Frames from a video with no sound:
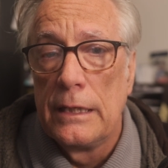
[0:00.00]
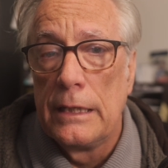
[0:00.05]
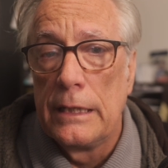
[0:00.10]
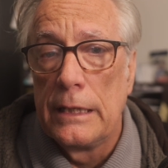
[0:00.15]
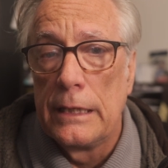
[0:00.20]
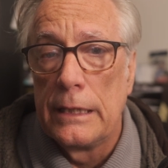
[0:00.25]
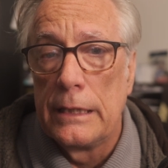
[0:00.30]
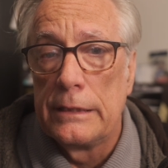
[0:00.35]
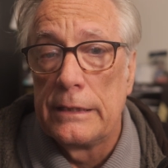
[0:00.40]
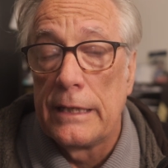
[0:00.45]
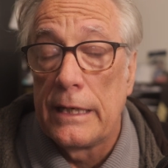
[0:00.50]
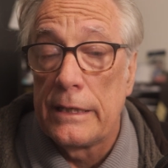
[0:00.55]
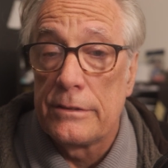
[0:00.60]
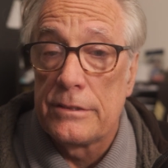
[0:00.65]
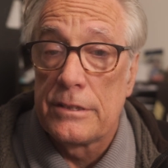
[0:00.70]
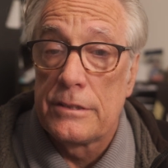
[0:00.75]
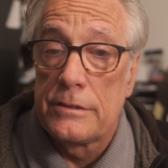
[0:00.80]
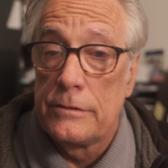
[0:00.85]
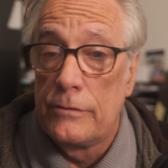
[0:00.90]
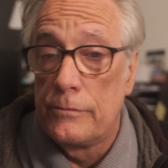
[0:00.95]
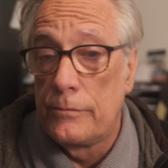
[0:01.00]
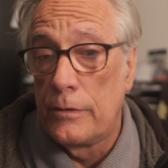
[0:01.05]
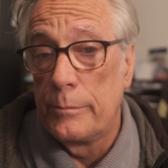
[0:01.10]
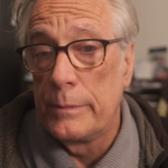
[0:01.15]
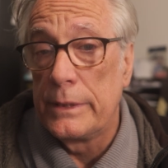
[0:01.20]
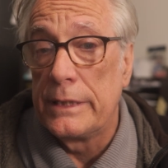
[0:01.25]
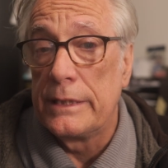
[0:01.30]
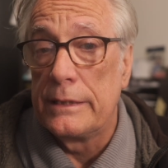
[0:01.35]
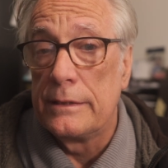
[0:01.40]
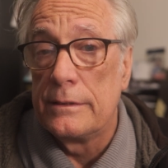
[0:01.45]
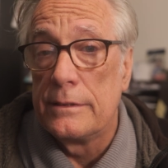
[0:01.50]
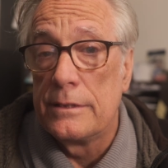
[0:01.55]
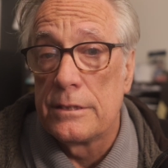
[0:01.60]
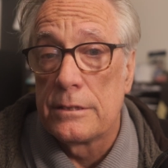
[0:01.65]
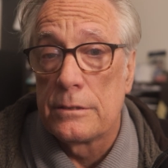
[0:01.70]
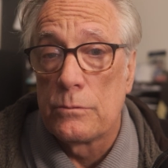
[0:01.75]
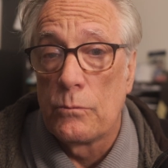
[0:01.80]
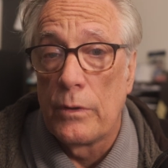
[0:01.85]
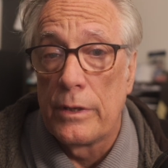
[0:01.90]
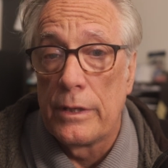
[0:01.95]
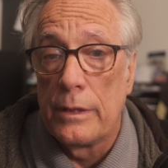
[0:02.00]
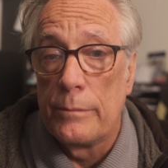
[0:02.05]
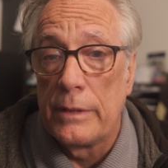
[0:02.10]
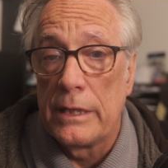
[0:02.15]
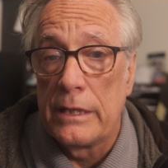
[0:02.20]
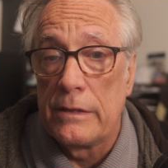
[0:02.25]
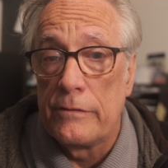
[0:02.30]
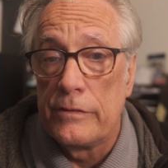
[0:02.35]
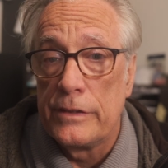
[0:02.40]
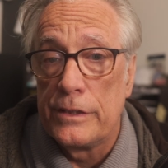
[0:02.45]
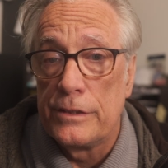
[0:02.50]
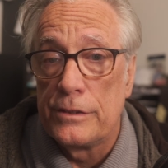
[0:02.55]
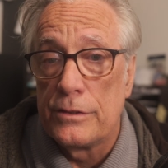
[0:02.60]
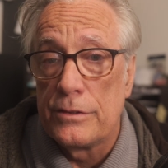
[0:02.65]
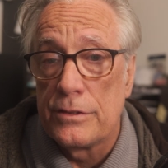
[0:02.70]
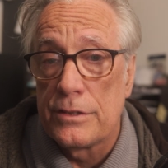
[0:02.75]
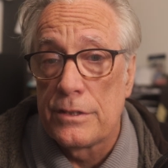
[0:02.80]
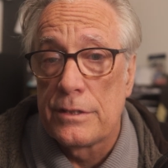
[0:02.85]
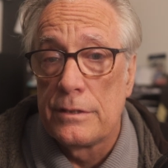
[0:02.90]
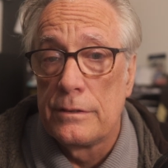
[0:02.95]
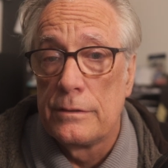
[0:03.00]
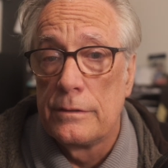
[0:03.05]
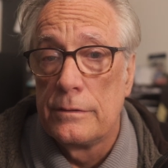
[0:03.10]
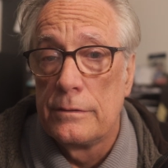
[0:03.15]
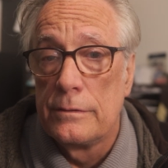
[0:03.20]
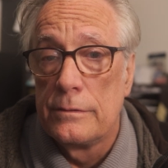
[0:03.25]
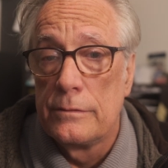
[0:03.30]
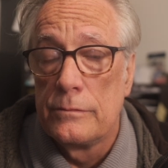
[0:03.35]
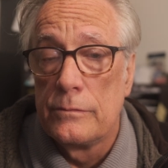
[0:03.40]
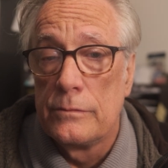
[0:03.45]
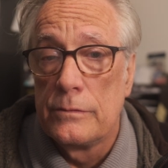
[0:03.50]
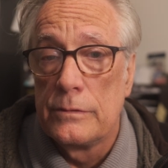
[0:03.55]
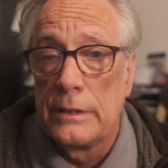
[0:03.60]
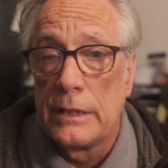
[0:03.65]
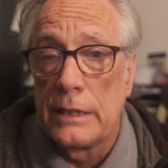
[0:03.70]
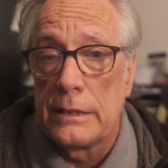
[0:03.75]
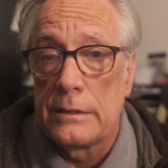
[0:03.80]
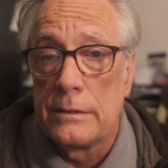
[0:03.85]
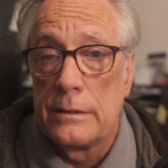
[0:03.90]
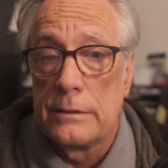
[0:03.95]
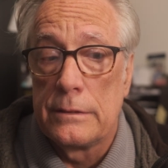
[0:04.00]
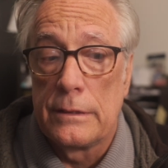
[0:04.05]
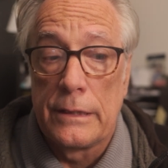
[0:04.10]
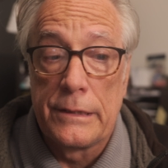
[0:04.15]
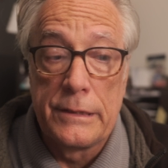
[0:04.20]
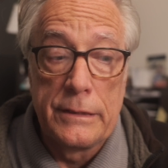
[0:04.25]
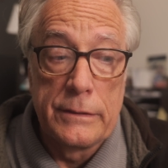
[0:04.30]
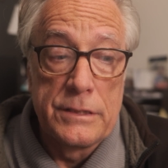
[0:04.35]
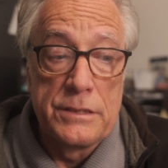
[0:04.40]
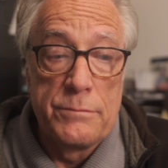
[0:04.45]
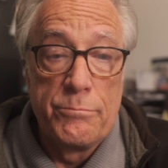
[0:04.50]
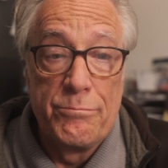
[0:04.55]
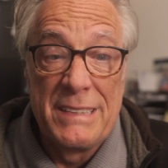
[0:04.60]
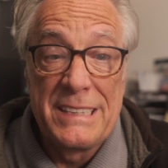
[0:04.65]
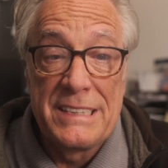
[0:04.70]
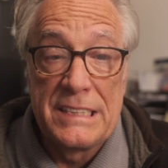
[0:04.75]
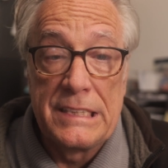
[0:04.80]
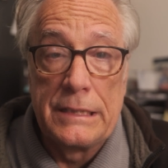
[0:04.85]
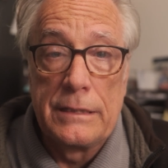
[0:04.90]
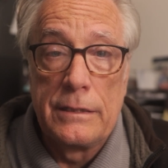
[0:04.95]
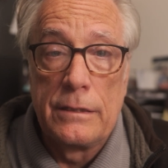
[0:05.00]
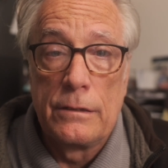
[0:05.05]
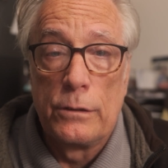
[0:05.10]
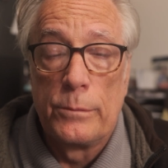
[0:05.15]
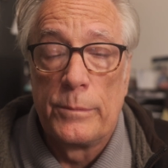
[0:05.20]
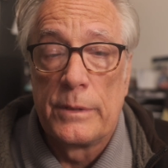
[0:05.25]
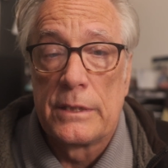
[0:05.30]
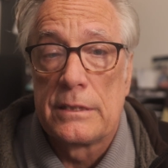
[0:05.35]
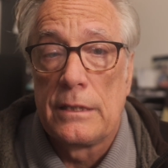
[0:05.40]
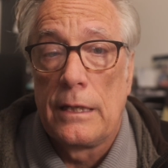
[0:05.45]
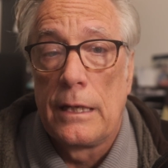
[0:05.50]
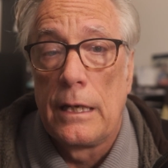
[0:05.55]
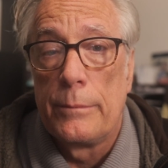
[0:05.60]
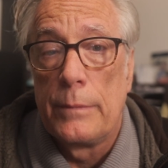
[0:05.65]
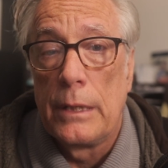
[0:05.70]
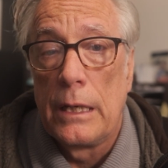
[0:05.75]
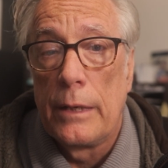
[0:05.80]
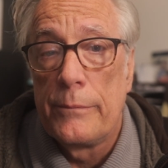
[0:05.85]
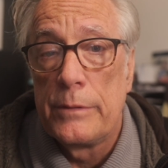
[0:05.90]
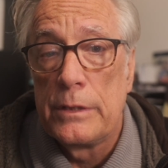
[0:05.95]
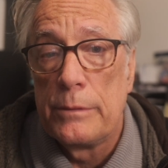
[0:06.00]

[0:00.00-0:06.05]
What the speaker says: And that is, for me, is one of the main features that I think is missing in the LUMIX Lab app.